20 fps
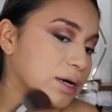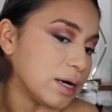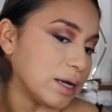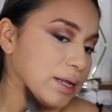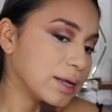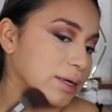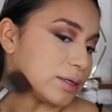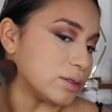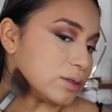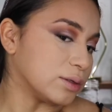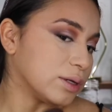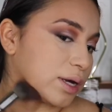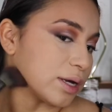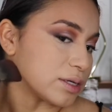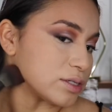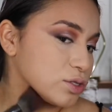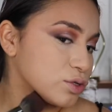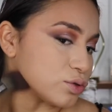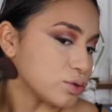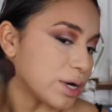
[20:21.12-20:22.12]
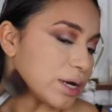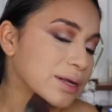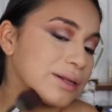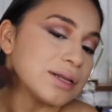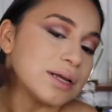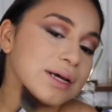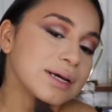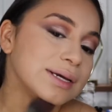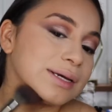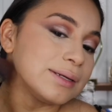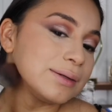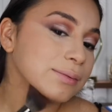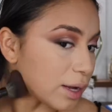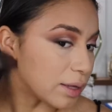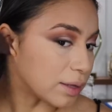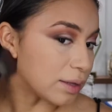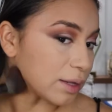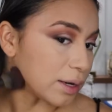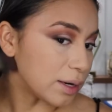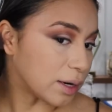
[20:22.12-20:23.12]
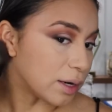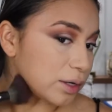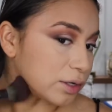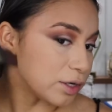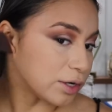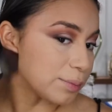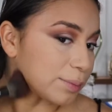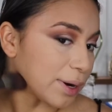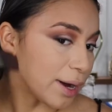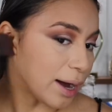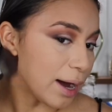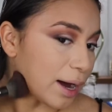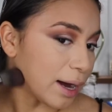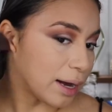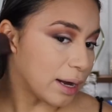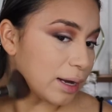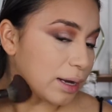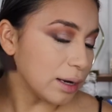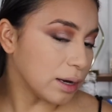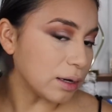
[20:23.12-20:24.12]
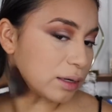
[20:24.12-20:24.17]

of like do like a straight line, and then under my eye,